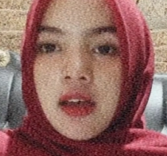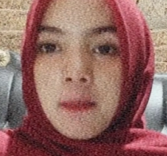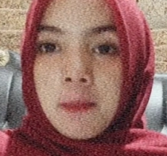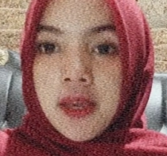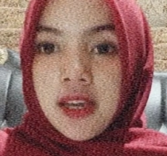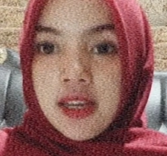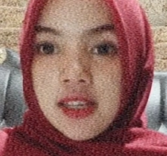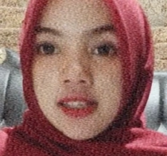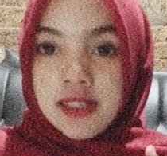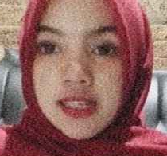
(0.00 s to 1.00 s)

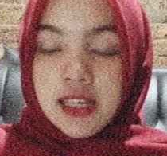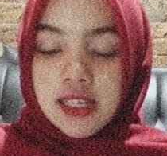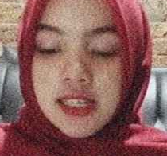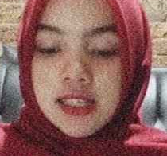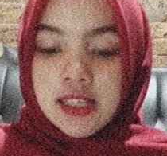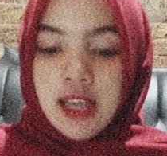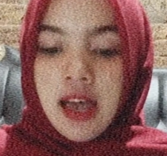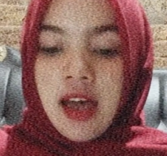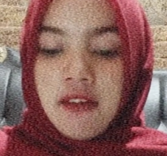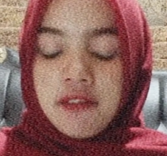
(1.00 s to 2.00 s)
because this
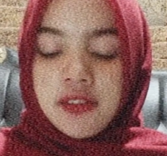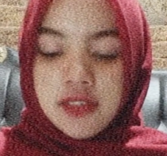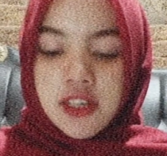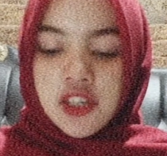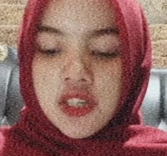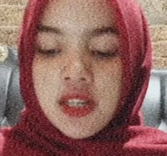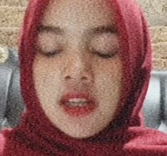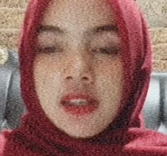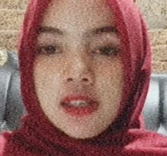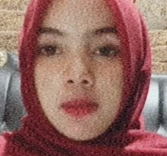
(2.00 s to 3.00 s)
affixation
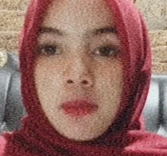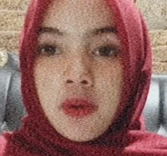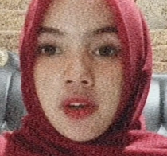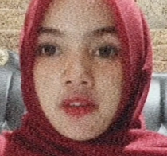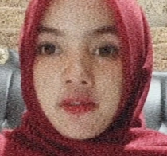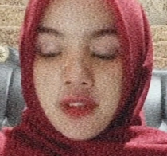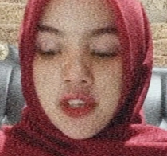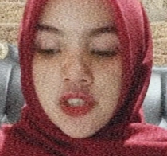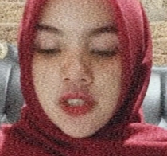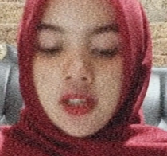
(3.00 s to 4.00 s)
is a bond
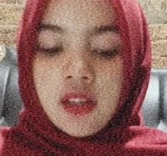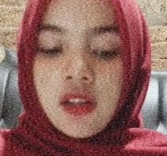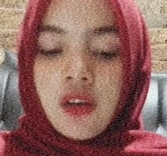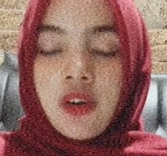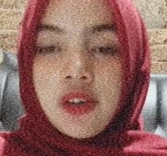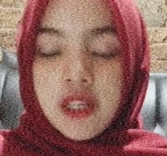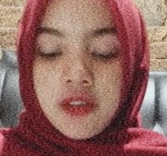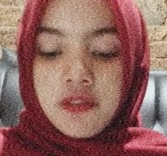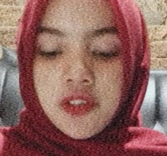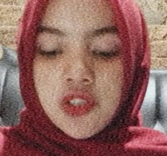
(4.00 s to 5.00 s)
inflectional or
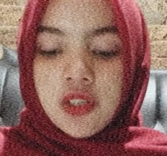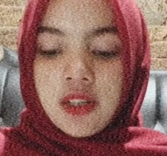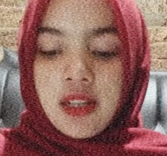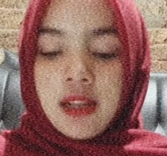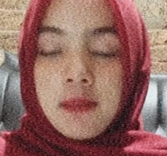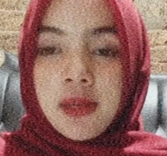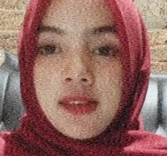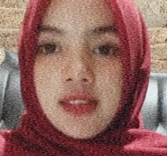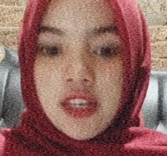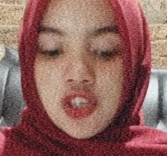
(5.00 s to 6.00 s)
derivational element
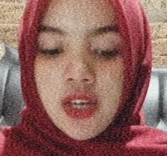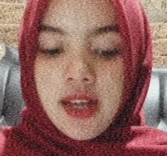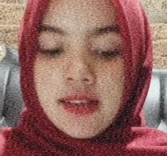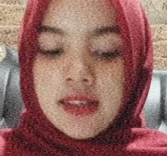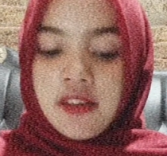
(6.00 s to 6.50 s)
such as